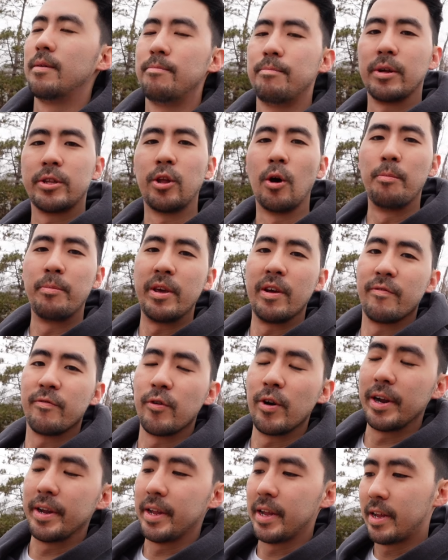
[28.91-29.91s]
But don't be
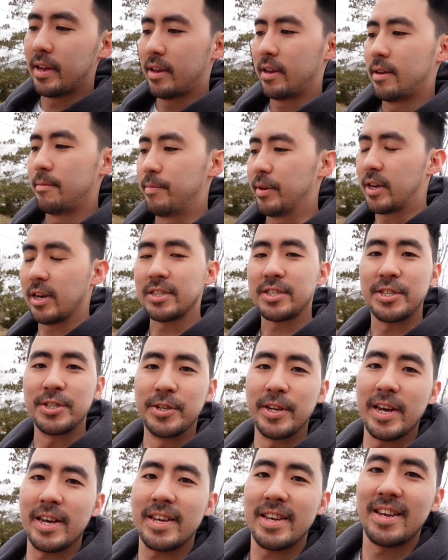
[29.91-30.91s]
afraid, because
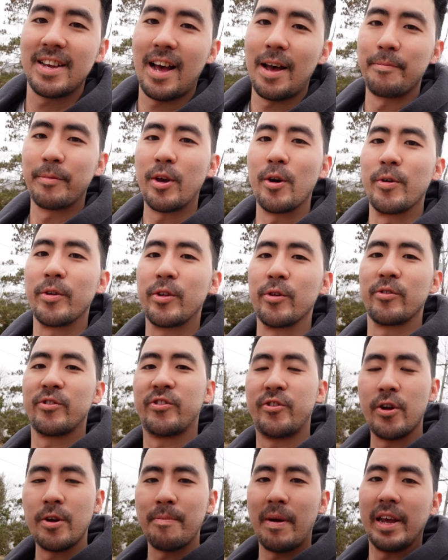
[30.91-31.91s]
today, I'm going to
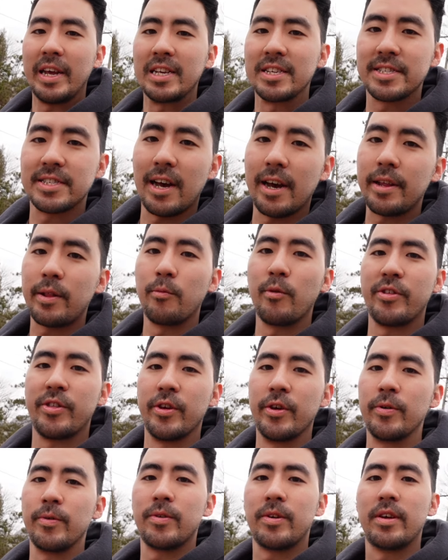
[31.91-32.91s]
share my insight with
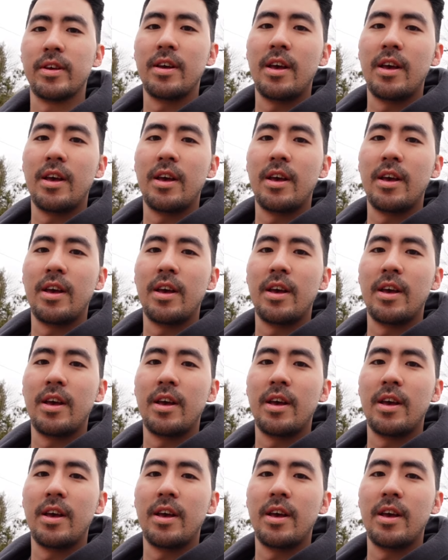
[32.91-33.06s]
you,